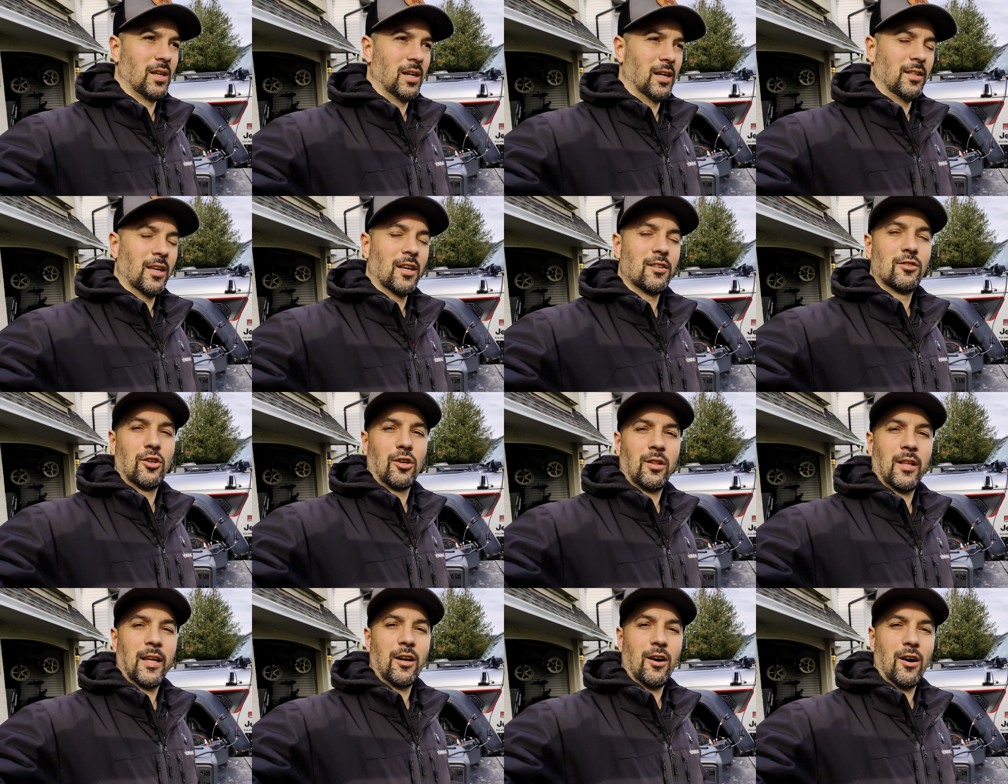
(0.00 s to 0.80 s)
It does
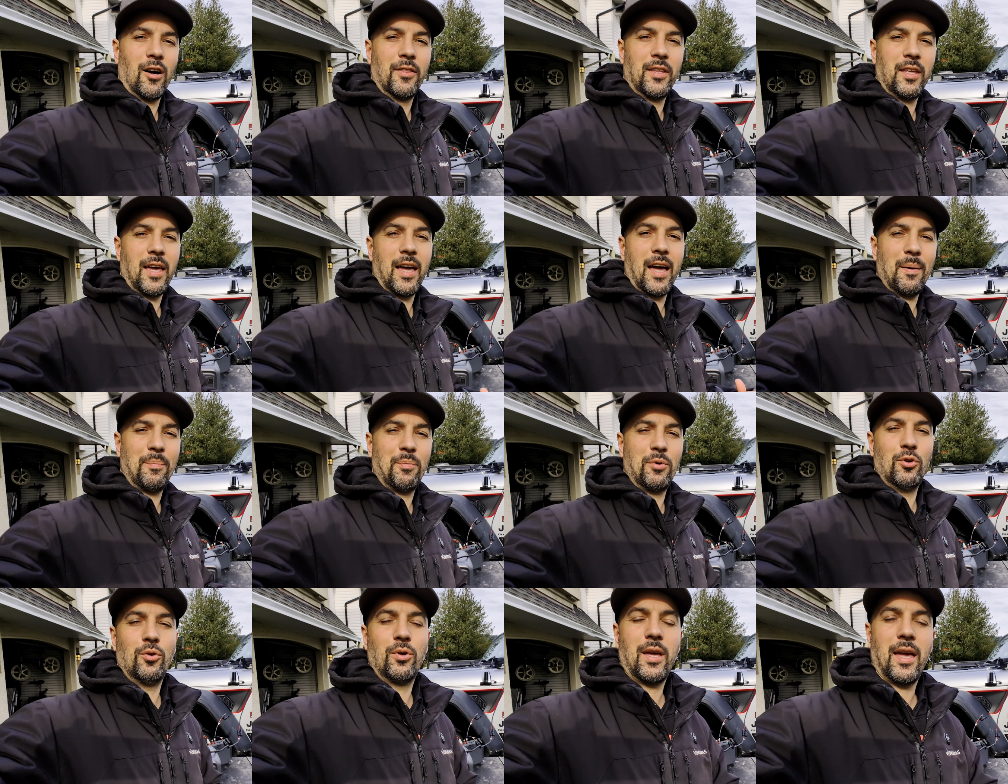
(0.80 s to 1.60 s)
look like on the
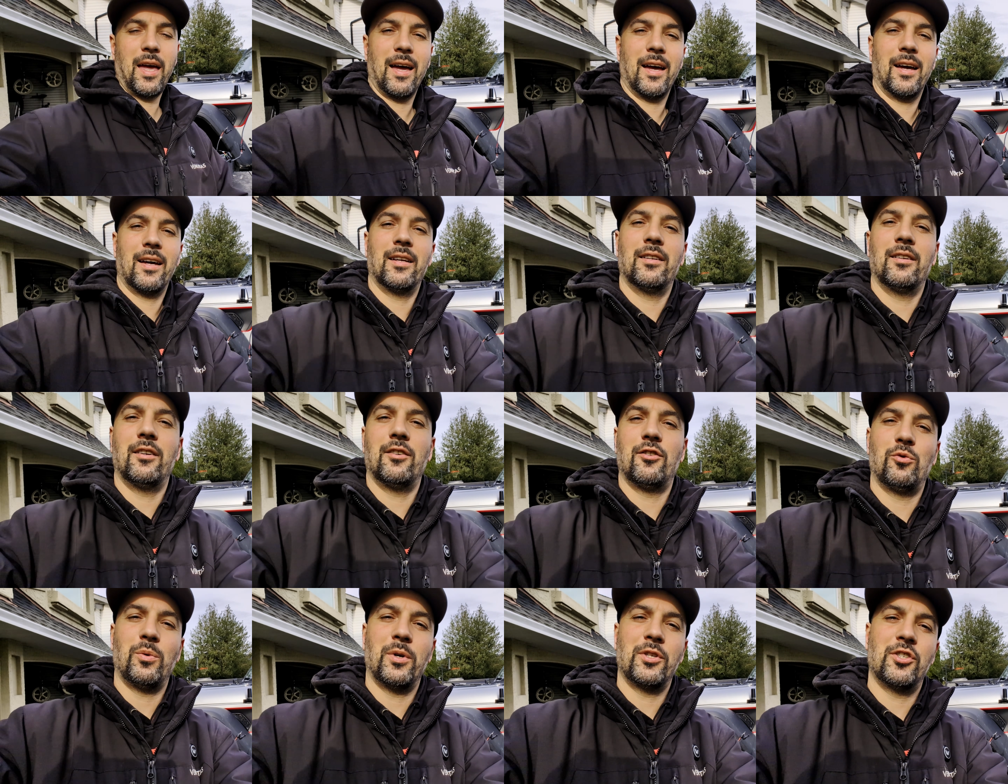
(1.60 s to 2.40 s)
app you
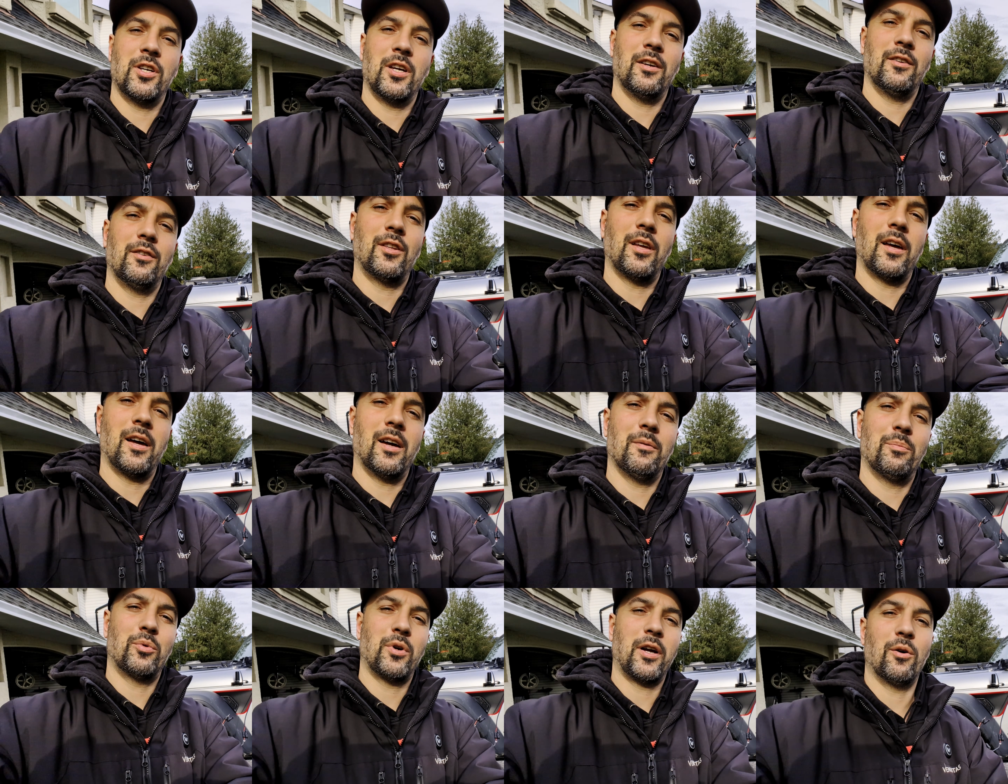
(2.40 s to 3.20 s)
can switch it
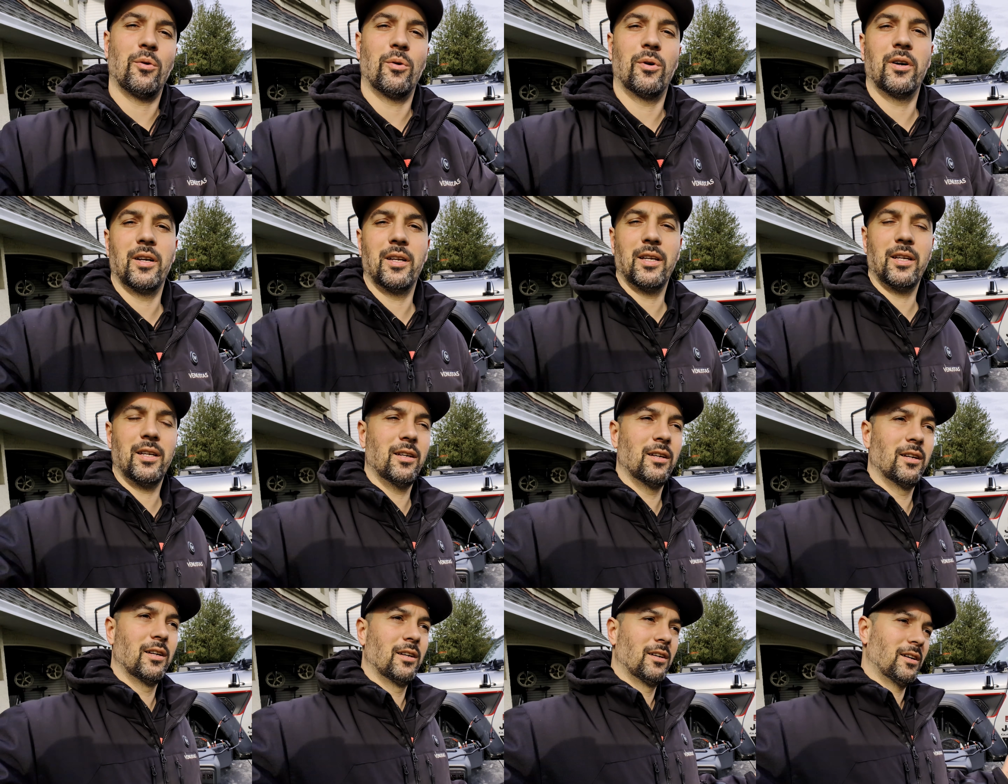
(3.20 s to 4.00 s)

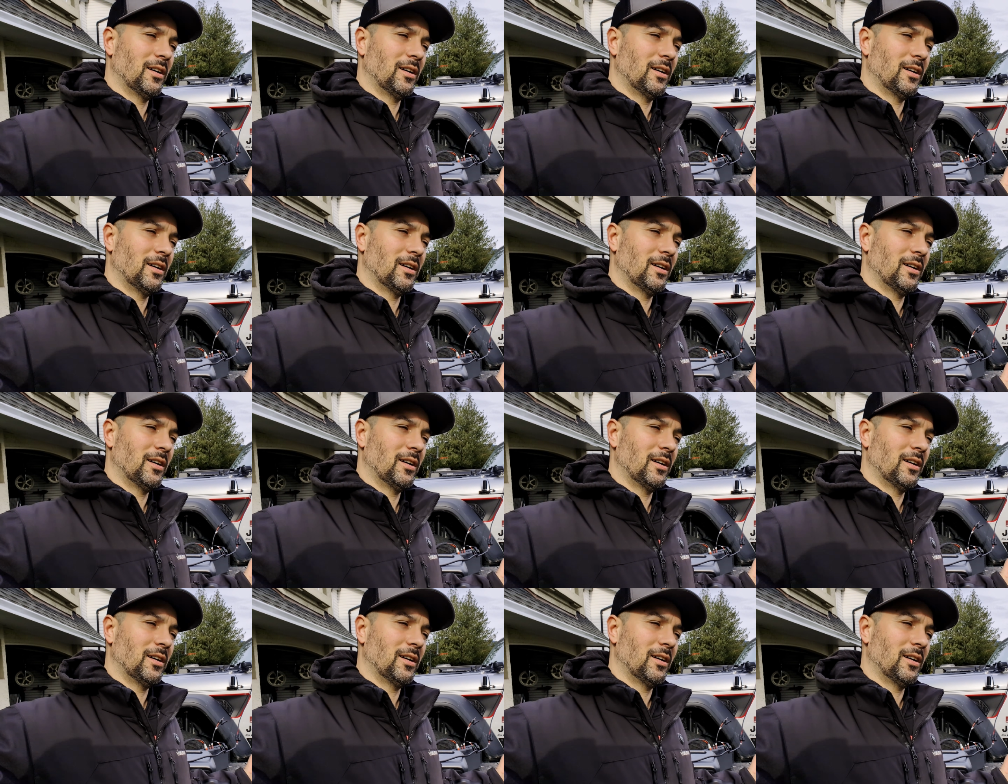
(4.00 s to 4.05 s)
priority